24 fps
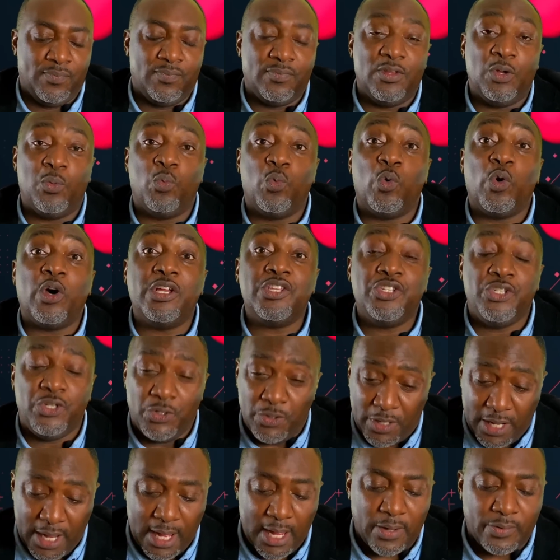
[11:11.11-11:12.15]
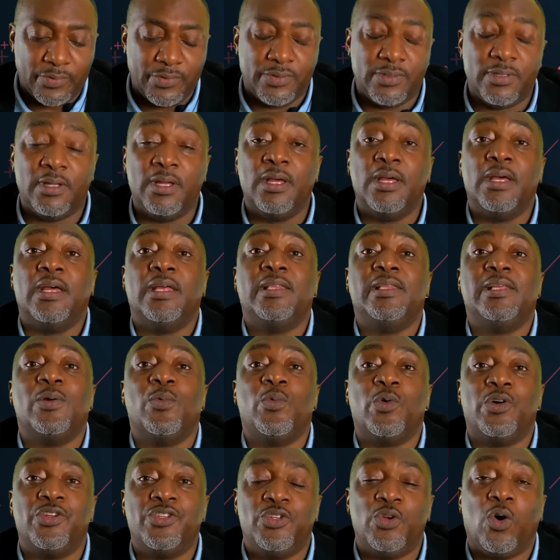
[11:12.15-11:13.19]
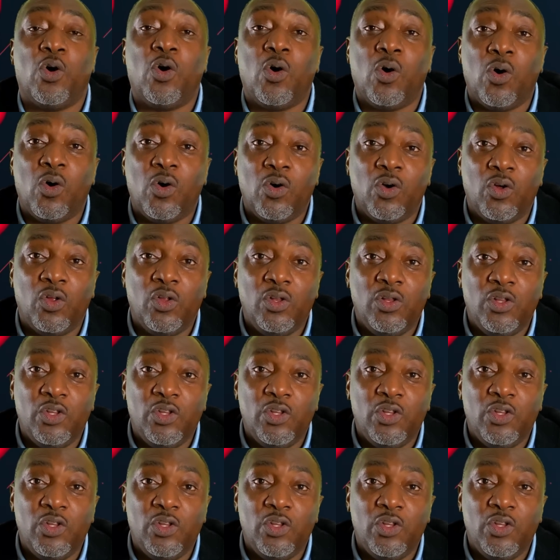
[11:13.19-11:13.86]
They want your house. They want all